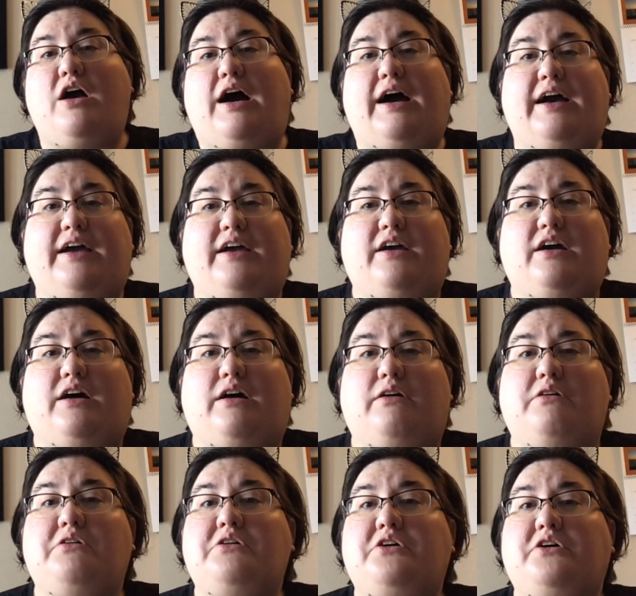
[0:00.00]

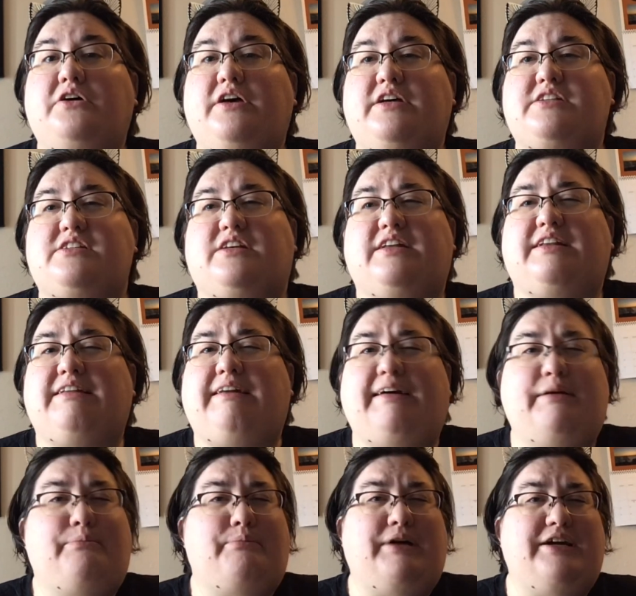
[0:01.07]
It's a
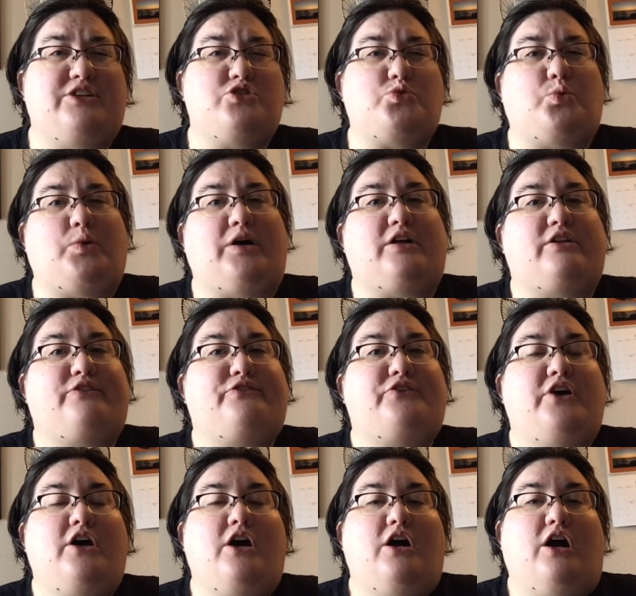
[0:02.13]
9x12
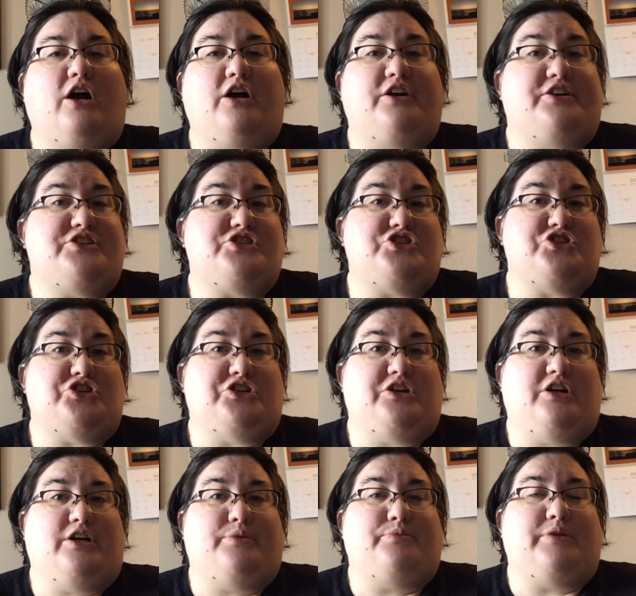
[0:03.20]

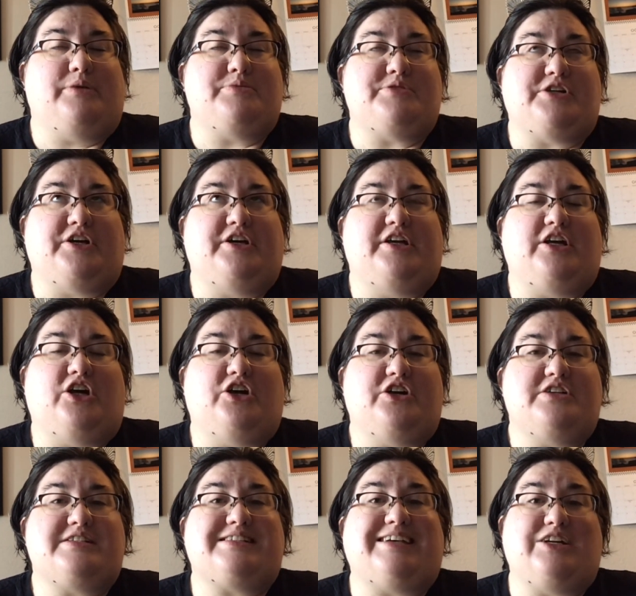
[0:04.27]
an
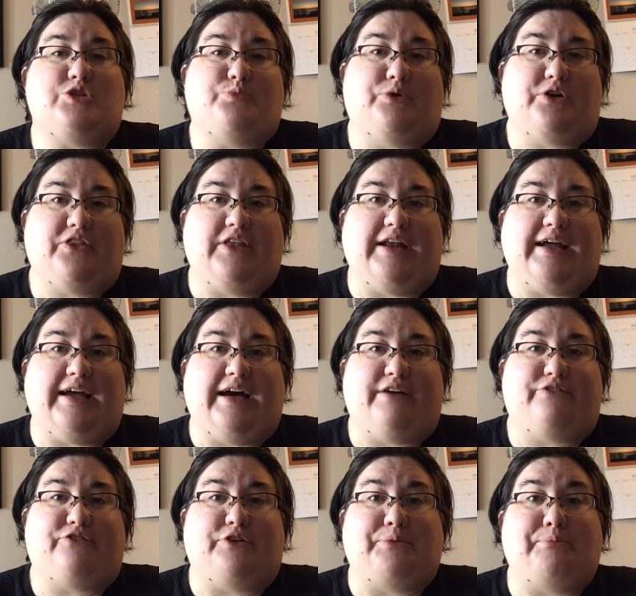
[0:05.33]
artist sketchbook that I got
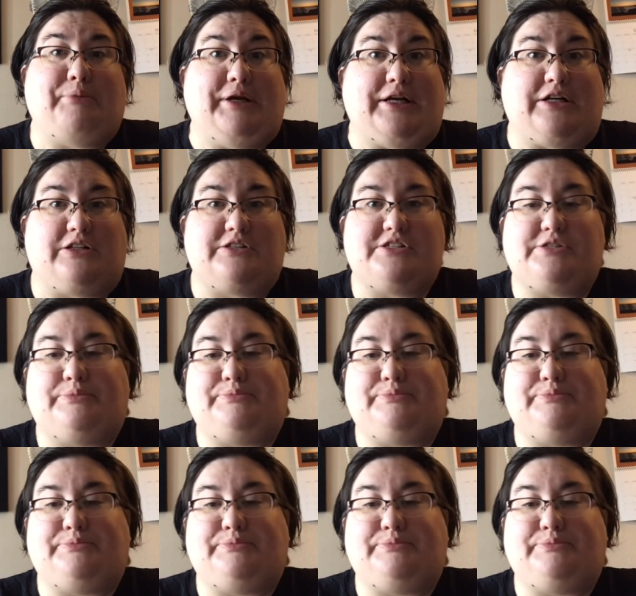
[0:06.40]
from Michaels.